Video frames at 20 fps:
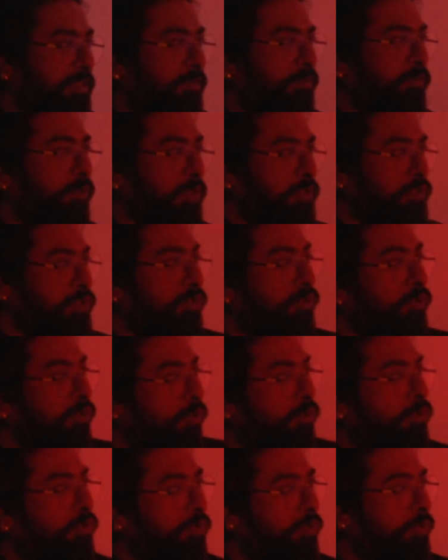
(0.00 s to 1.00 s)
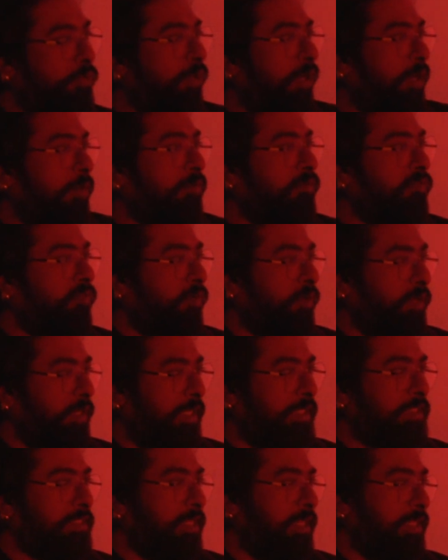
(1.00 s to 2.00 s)
wants to know who you are before
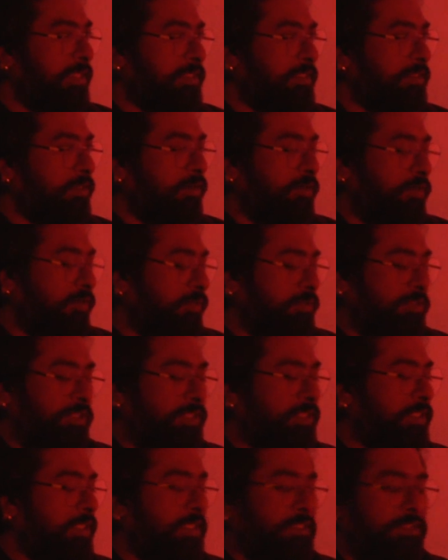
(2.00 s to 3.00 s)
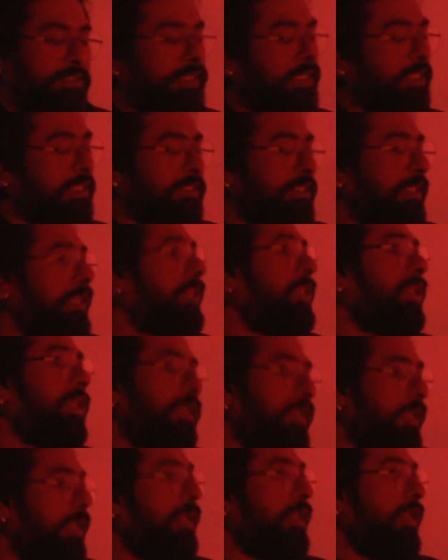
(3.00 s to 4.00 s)
he says or she says or they say
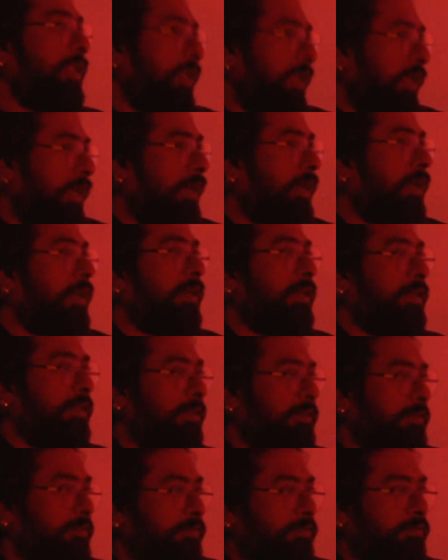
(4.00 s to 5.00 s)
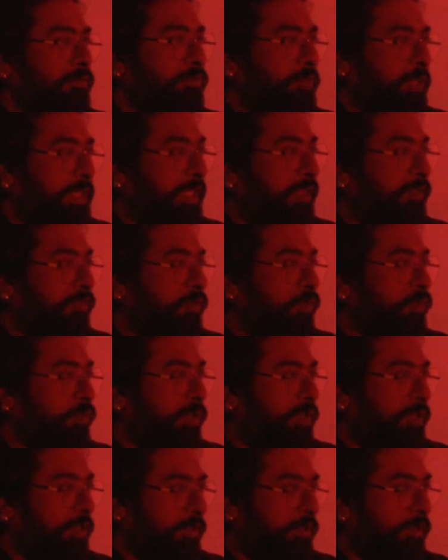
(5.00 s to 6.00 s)
that we give you
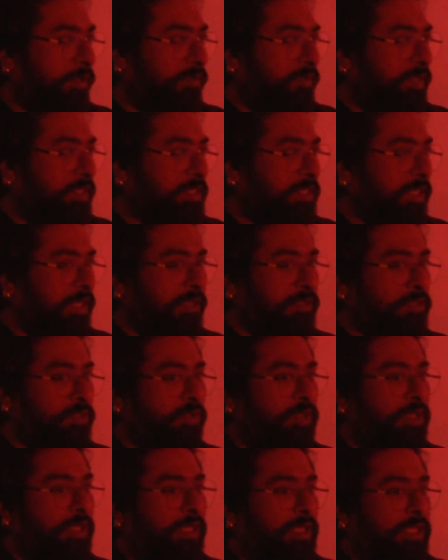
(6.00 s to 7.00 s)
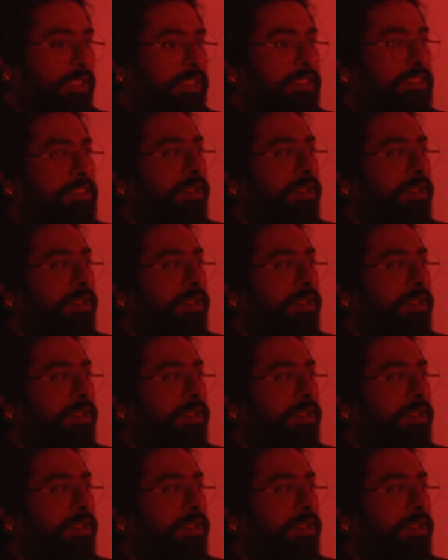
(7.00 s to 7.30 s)
a visa. So these are